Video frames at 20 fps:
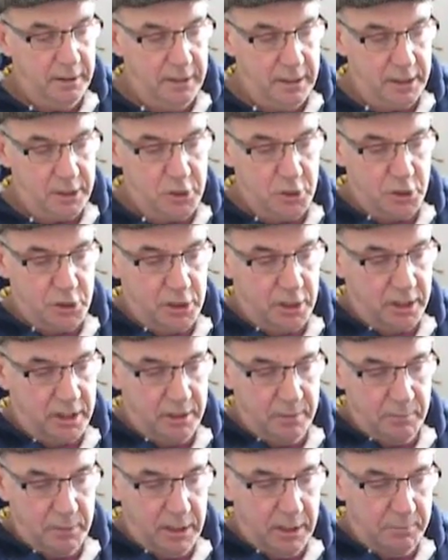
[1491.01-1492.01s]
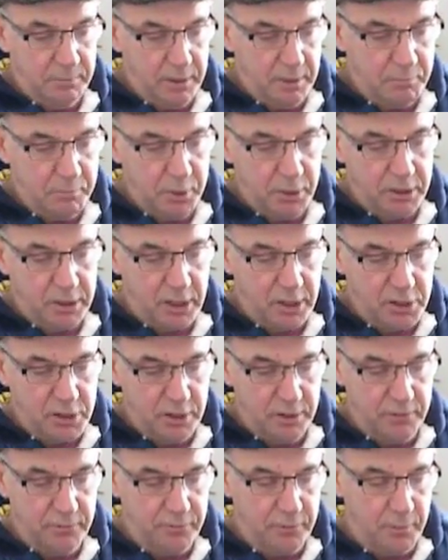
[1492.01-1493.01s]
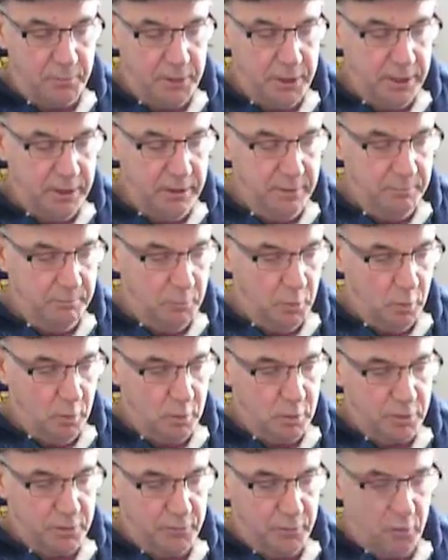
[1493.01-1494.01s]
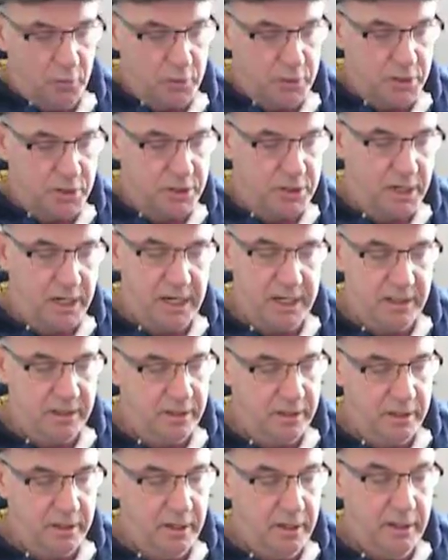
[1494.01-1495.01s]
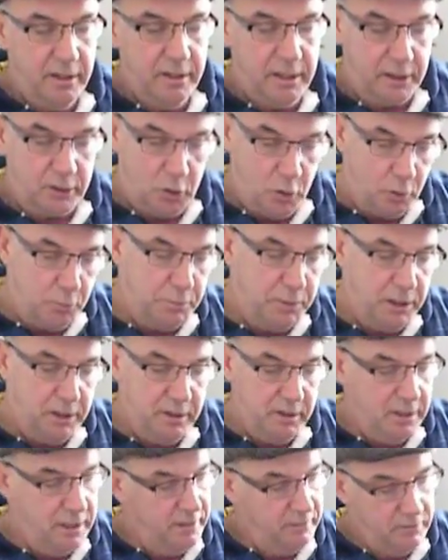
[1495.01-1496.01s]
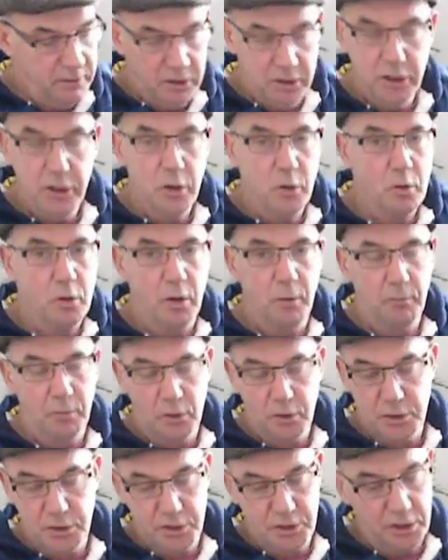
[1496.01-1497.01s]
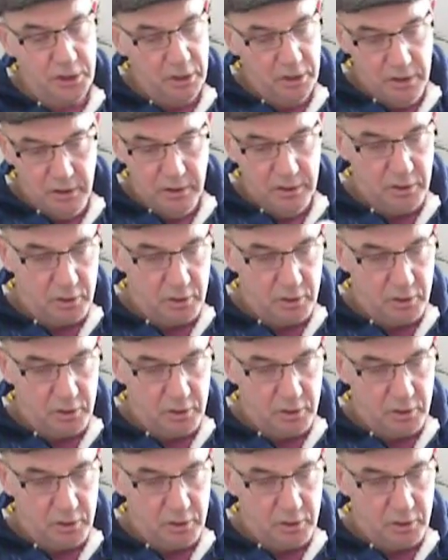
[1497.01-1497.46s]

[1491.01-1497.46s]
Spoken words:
and that's just to give them a little bit of protection from any molds, funguses, or anything that could be in even the new composts.